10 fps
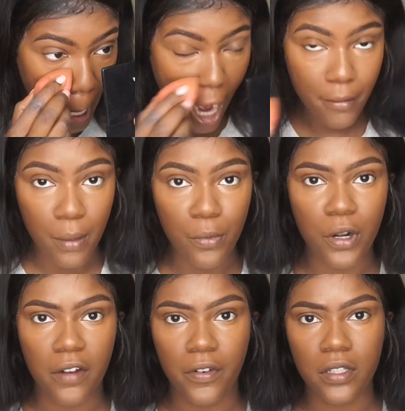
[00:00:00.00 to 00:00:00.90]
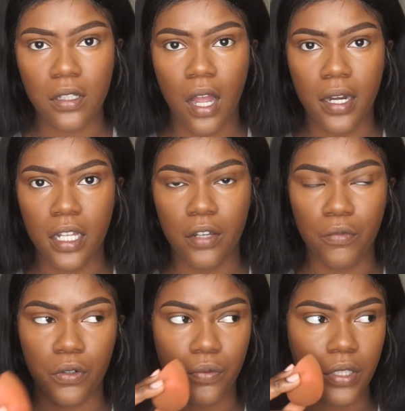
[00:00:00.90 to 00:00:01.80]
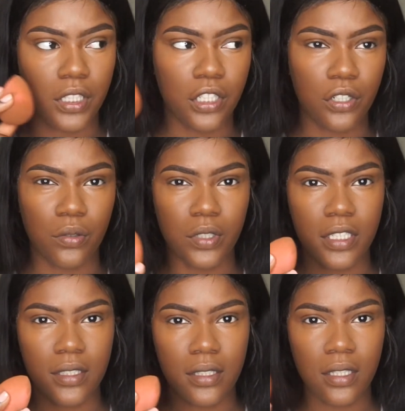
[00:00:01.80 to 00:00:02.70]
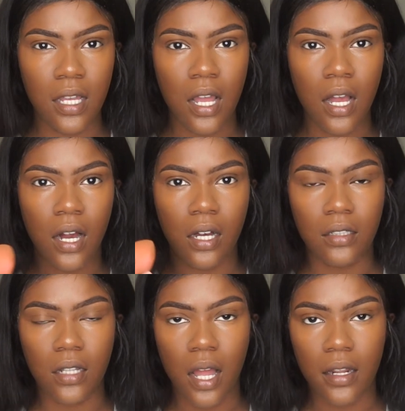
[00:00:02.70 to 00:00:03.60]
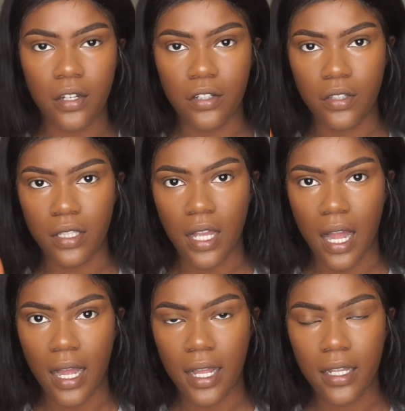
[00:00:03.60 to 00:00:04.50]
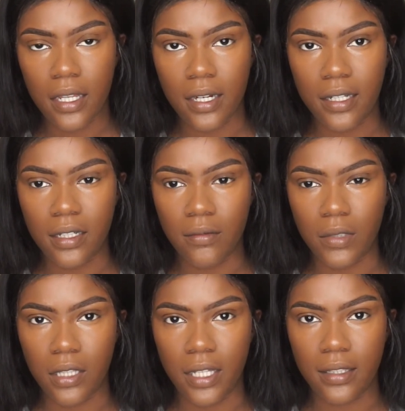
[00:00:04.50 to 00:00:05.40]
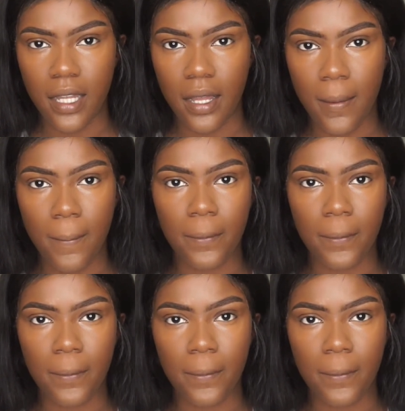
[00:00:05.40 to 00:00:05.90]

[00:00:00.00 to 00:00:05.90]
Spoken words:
I remember when I first got it, it would really crease a lot under the eye, and I didn't really like that